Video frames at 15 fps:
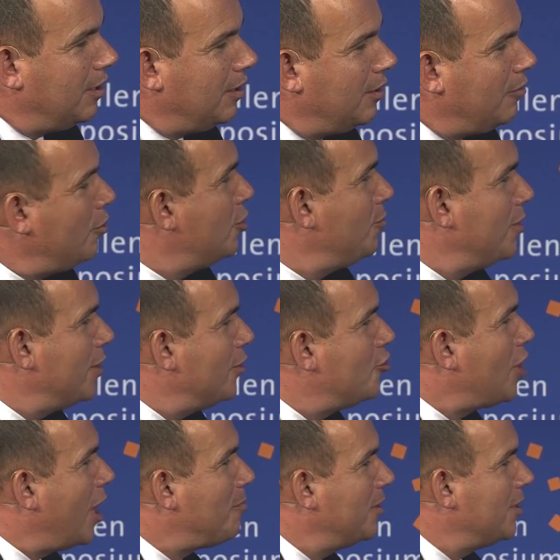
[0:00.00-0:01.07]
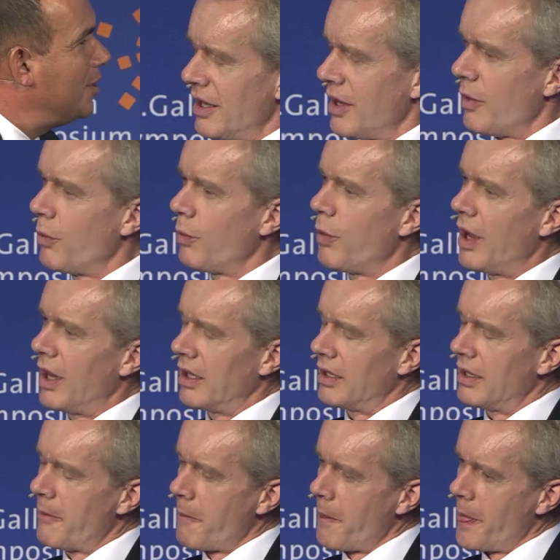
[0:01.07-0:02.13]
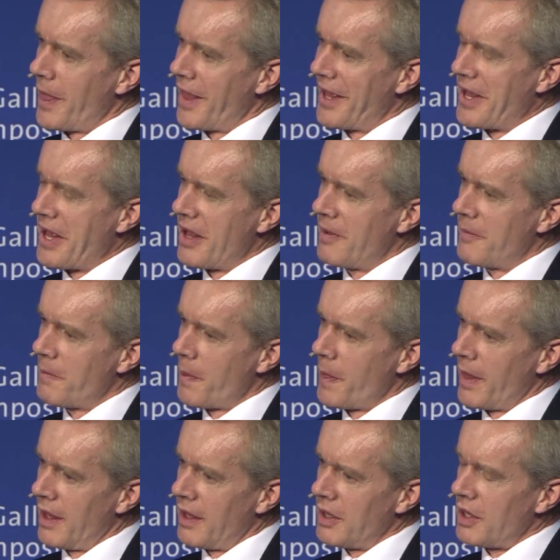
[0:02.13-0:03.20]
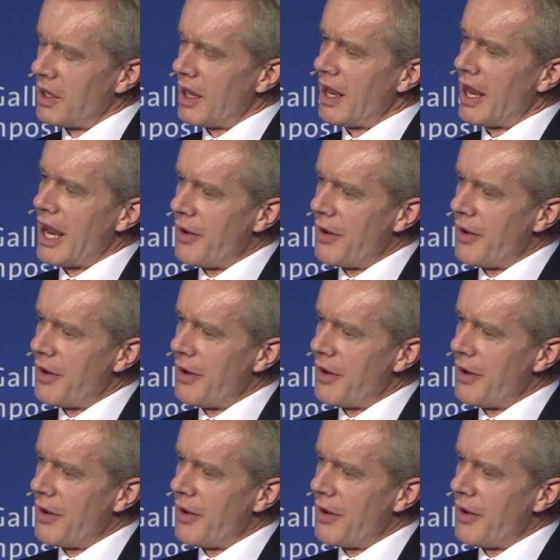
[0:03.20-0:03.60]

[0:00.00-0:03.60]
What do you mean, a Japanese style of fraud?